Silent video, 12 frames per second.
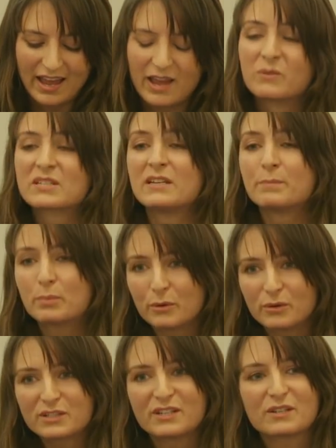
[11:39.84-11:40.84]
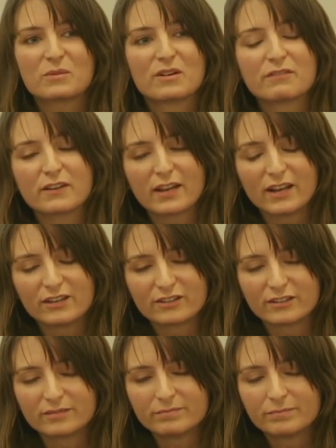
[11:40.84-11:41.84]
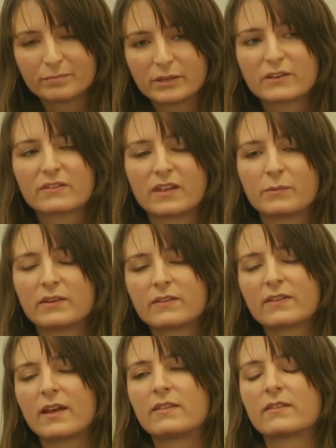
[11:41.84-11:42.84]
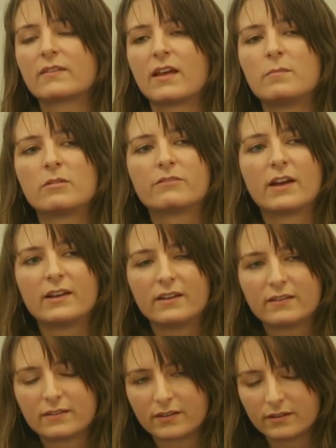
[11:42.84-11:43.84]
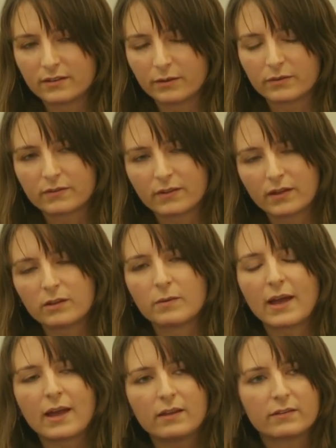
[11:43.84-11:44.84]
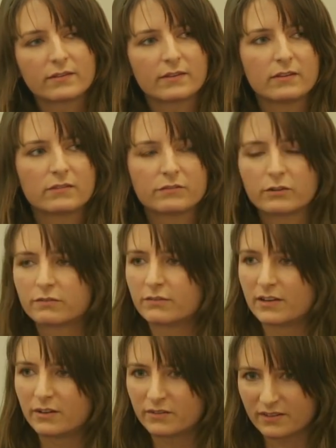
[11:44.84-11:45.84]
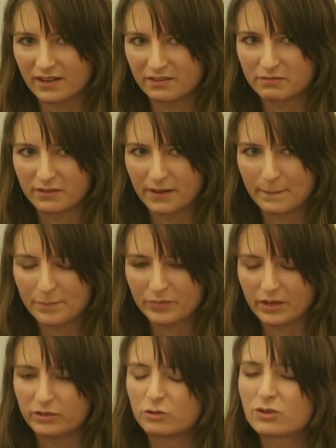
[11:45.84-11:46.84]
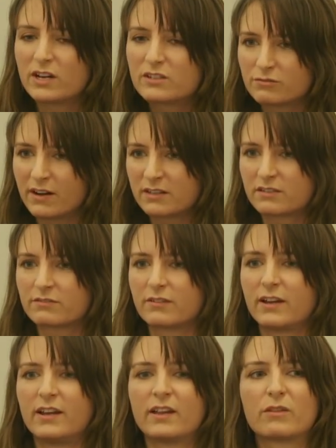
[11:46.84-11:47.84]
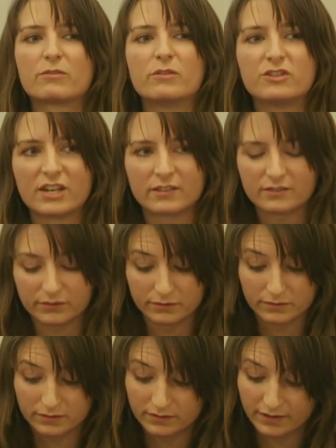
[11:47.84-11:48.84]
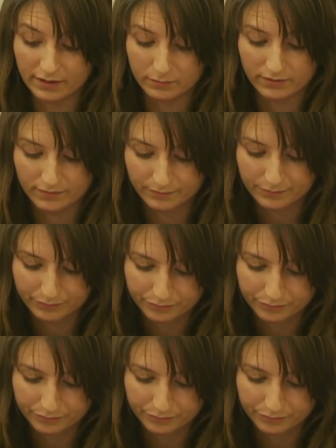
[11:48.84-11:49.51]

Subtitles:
It was an important qualification because they would say the same of any sin. They would say you hate the sins of your fellow Salafi and you try to rectify it through gentle dawah.